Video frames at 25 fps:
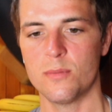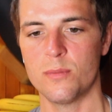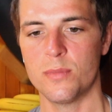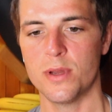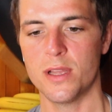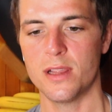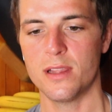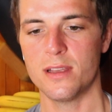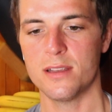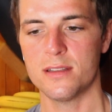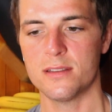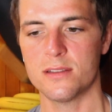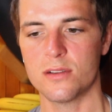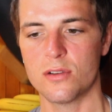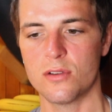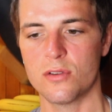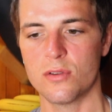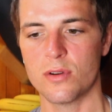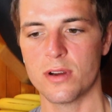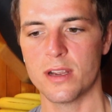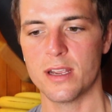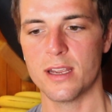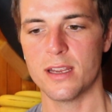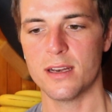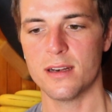Belly is a
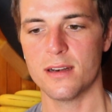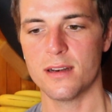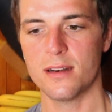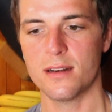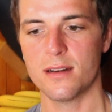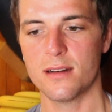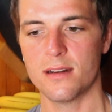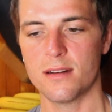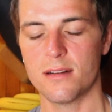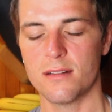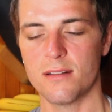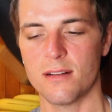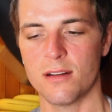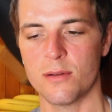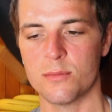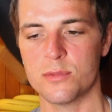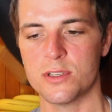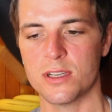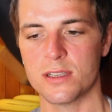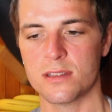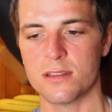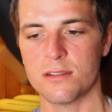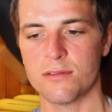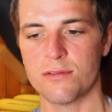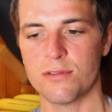great
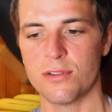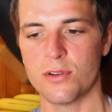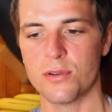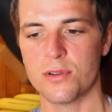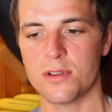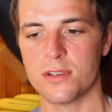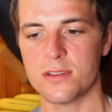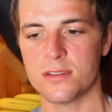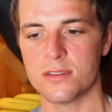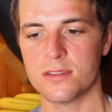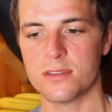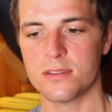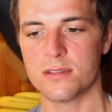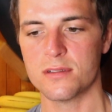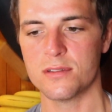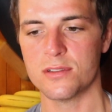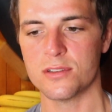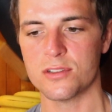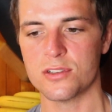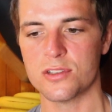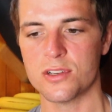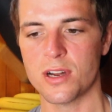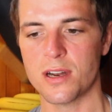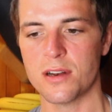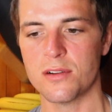object of focus,
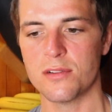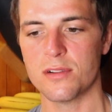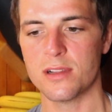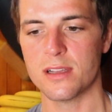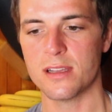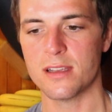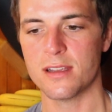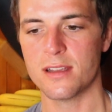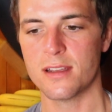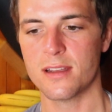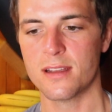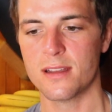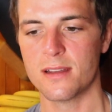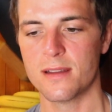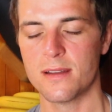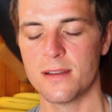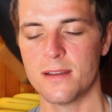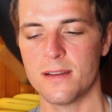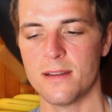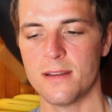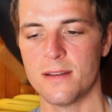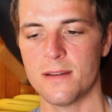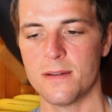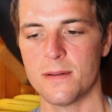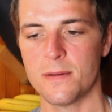just generally,
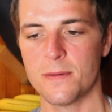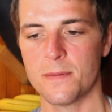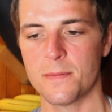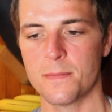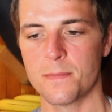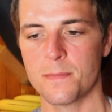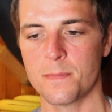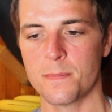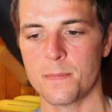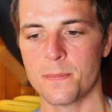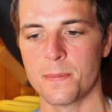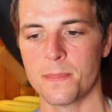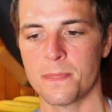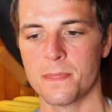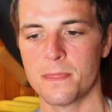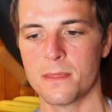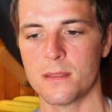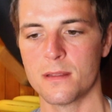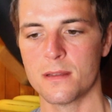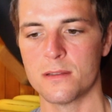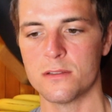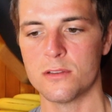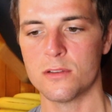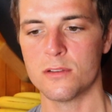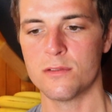
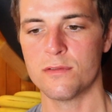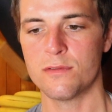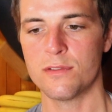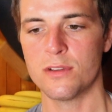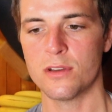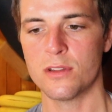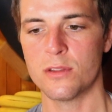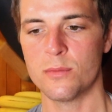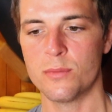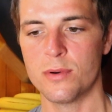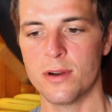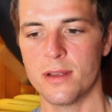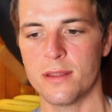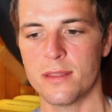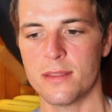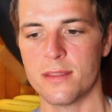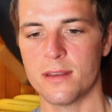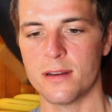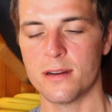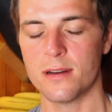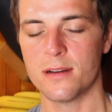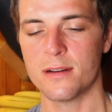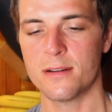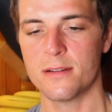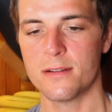because you can feel the breath
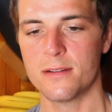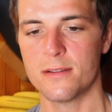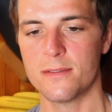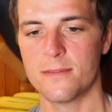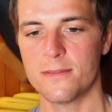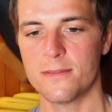there.